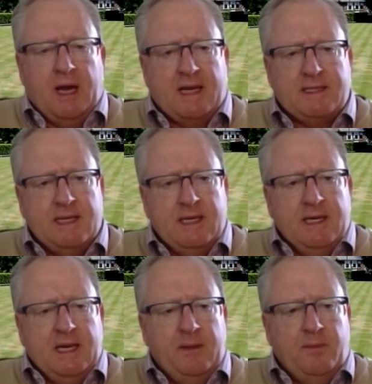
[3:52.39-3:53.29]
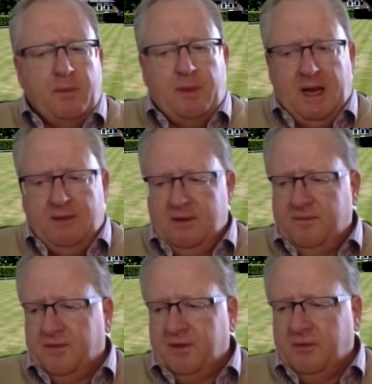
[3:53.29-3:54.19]
at in preparing
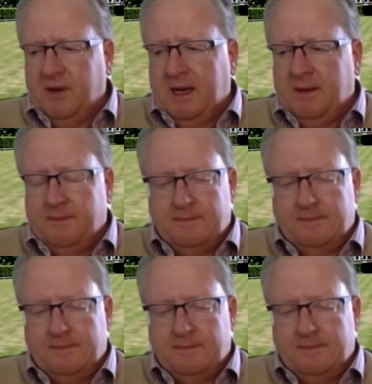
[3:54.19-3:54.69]
for the green.